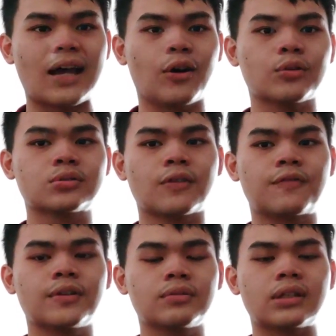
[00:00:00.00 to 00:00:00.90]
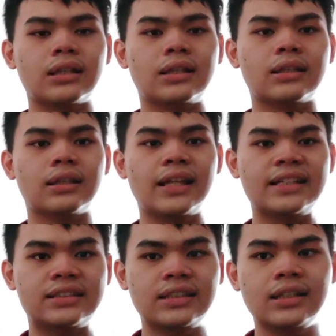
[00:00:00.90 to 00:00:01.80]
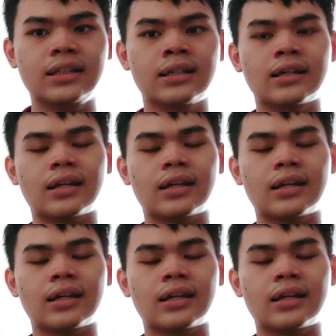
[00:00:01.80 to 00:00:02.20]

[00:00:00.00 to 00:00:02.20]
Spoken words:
I also feel the lazy